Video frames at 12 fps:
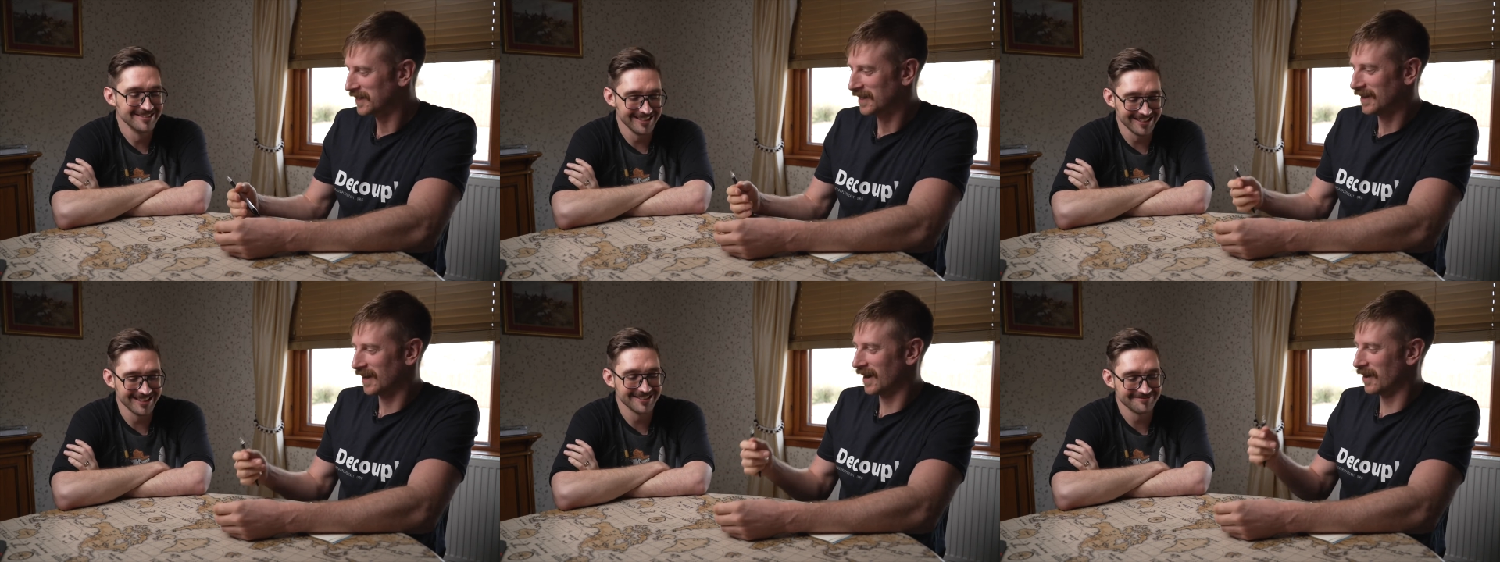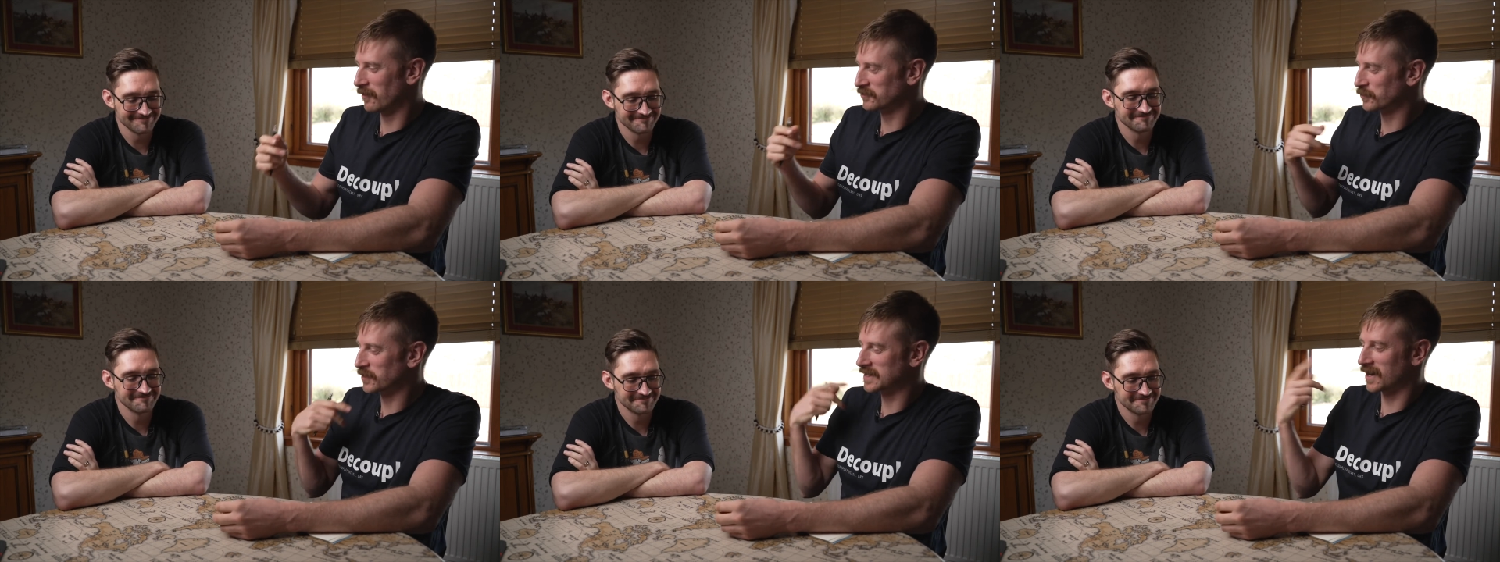Speaker 1: Yeah. Um, and
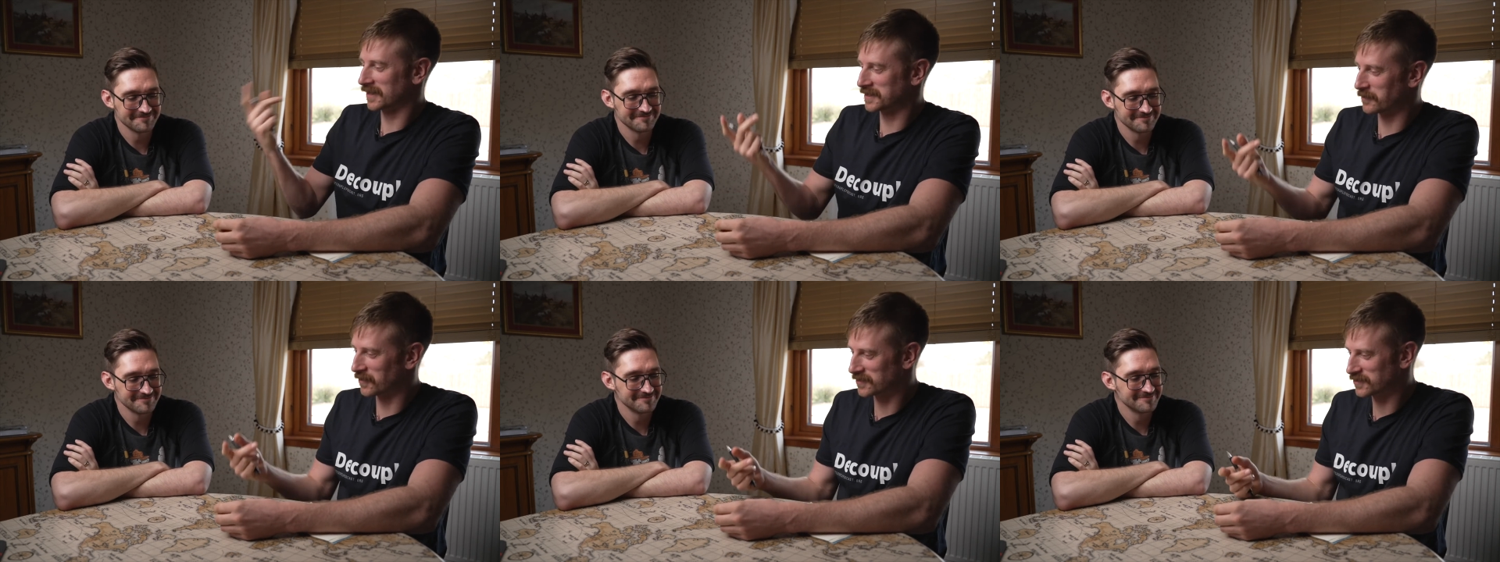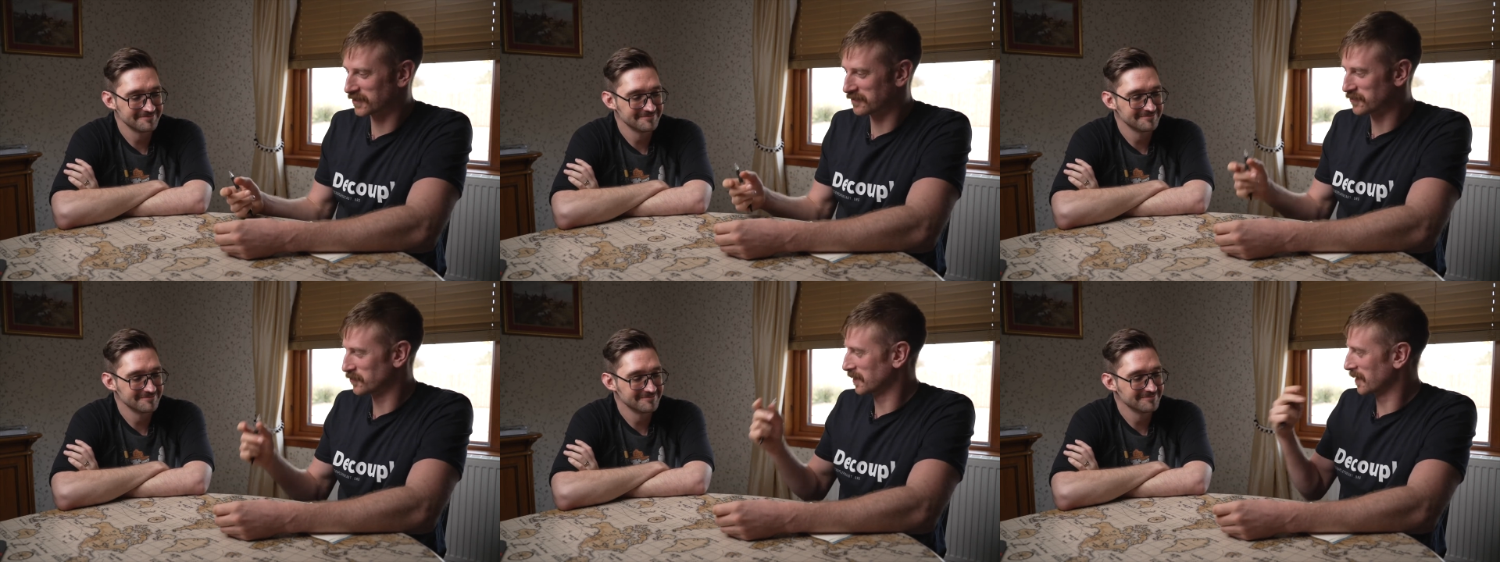so we talked about sort
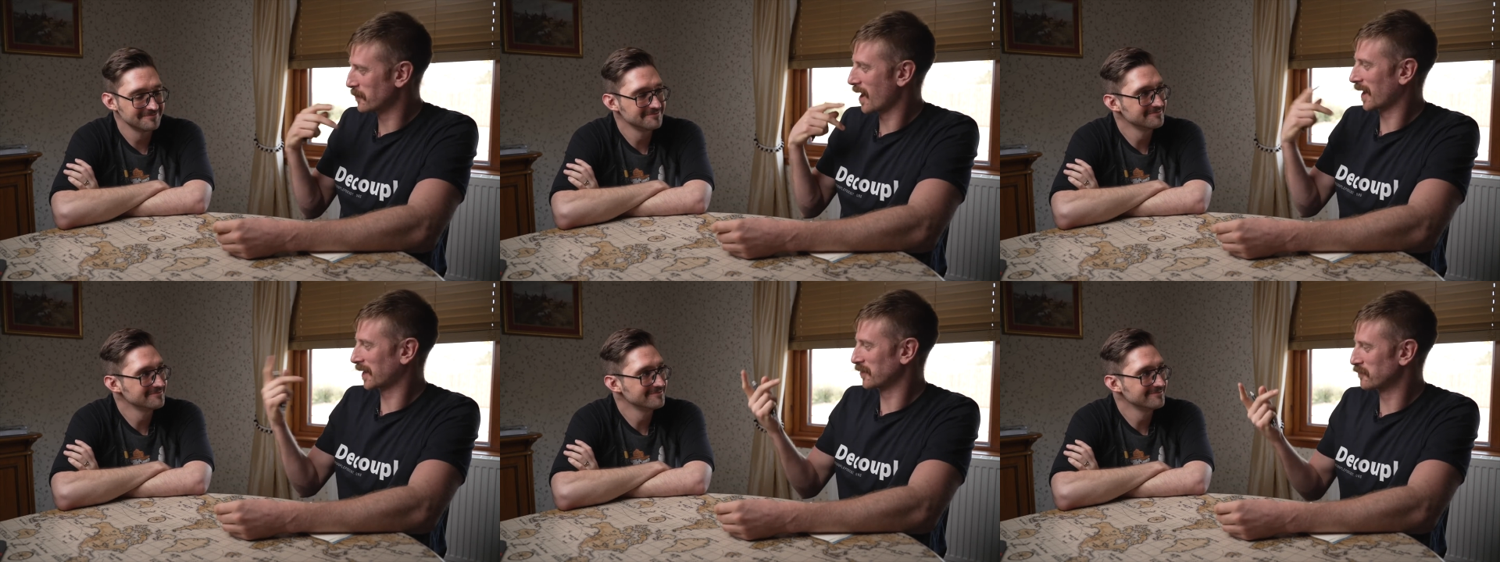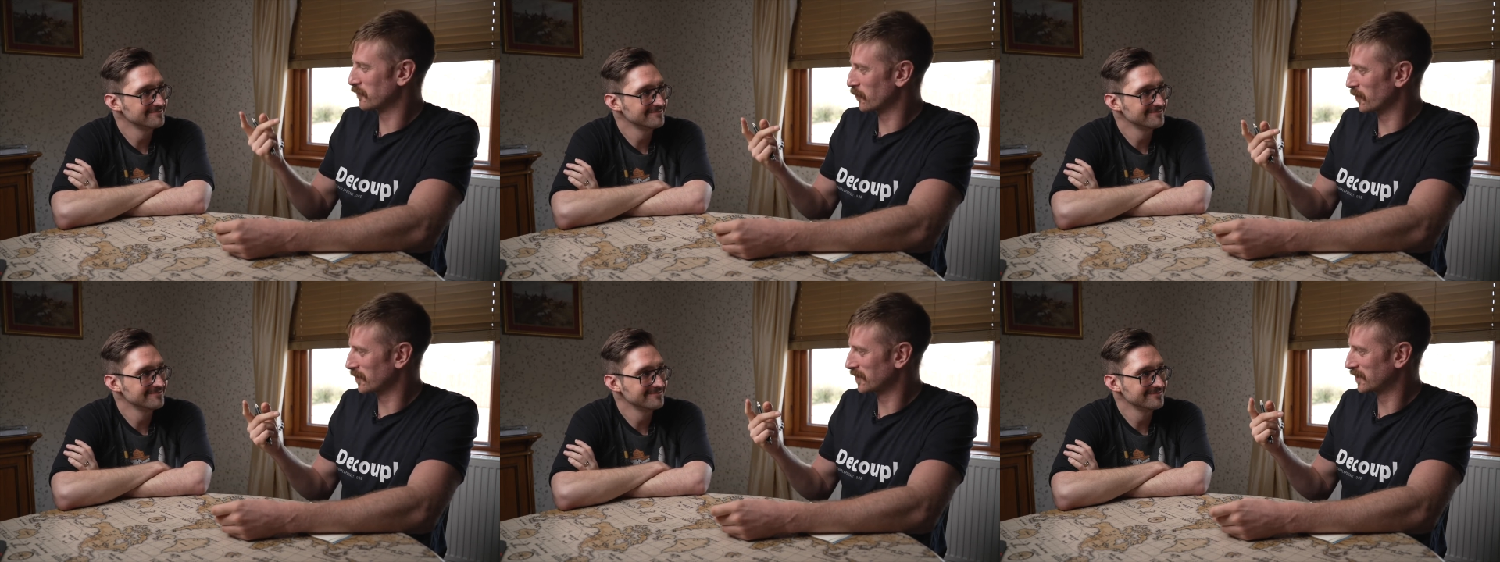of doing a back and
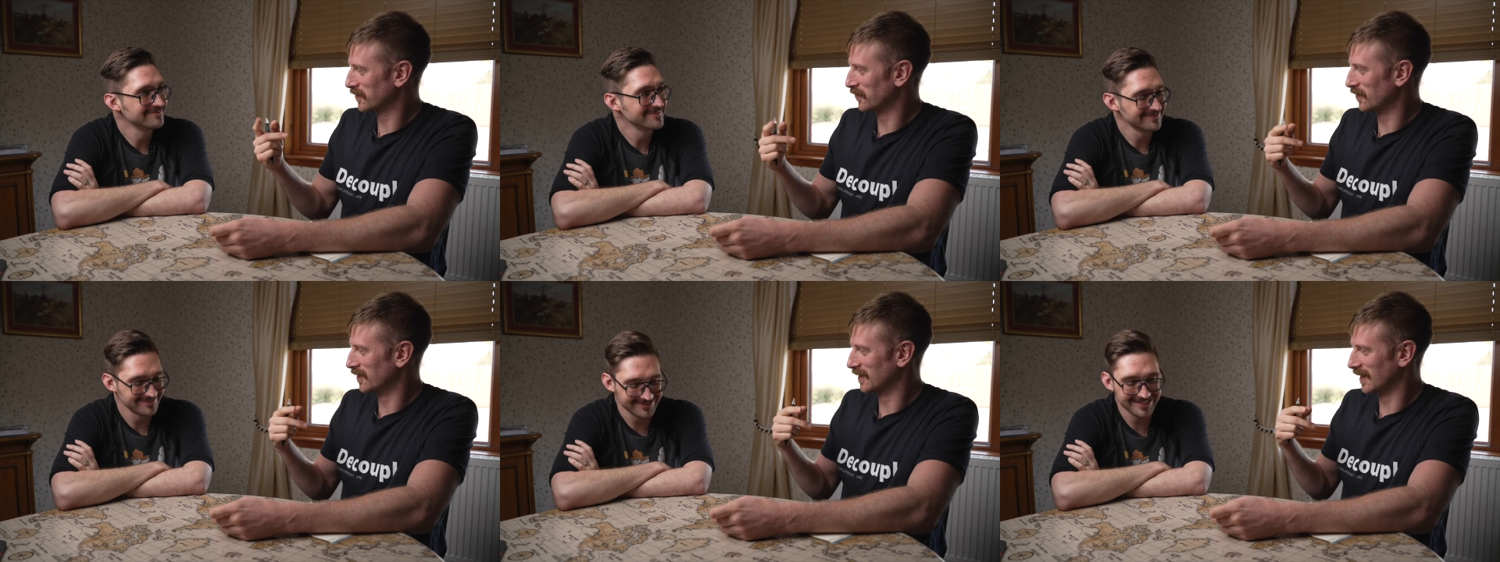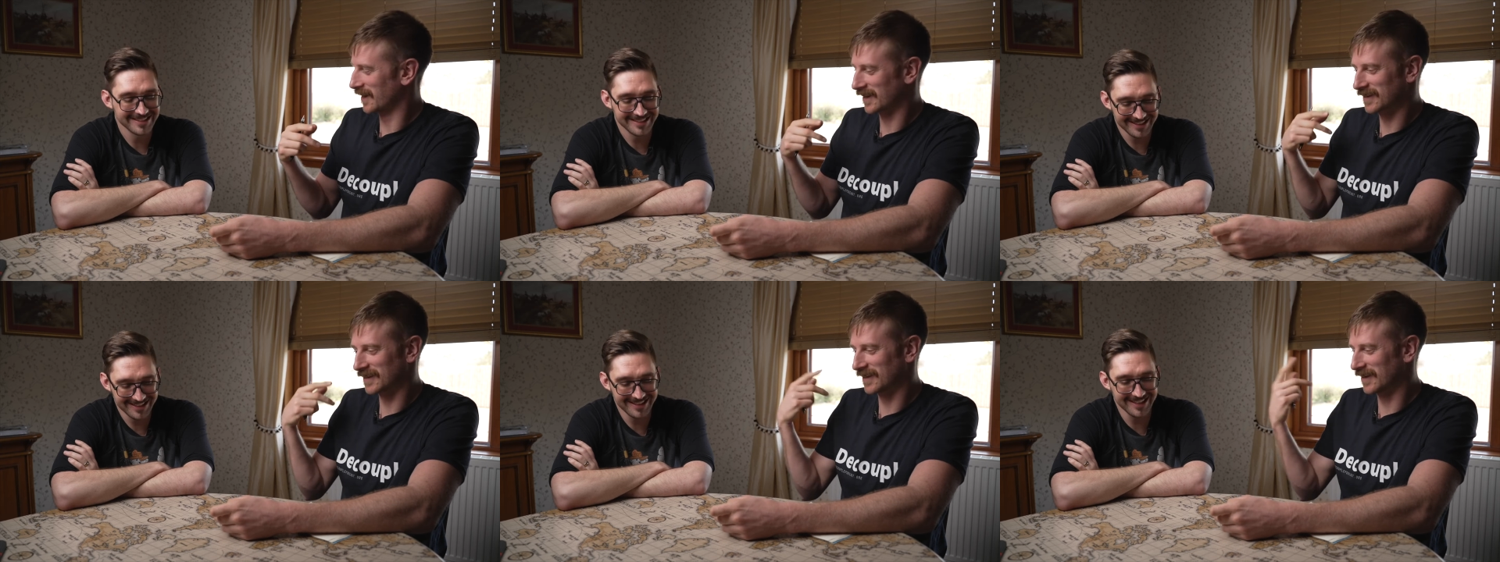forth or
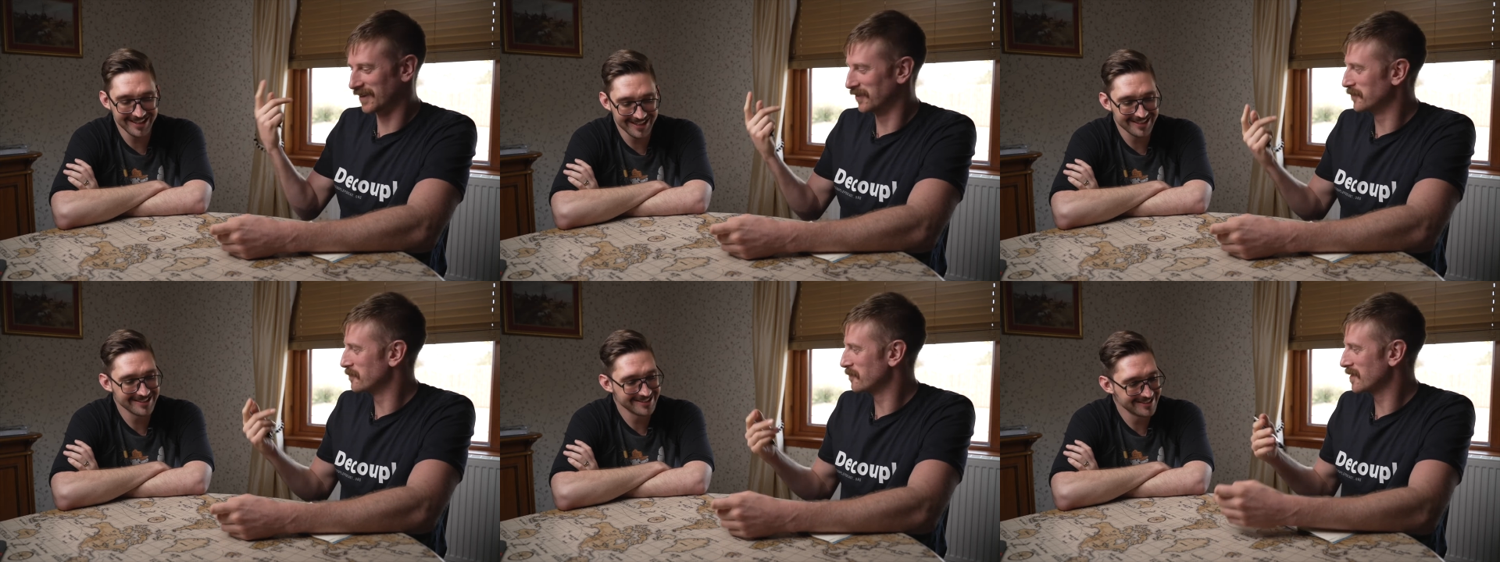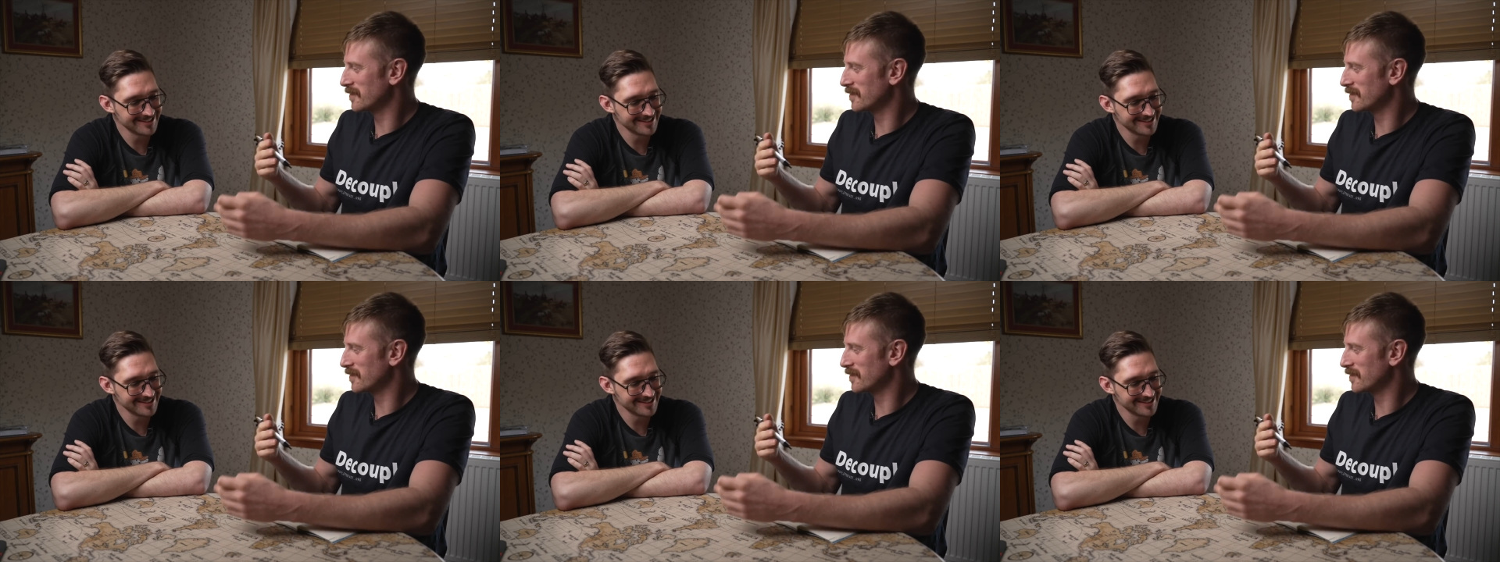like, you know,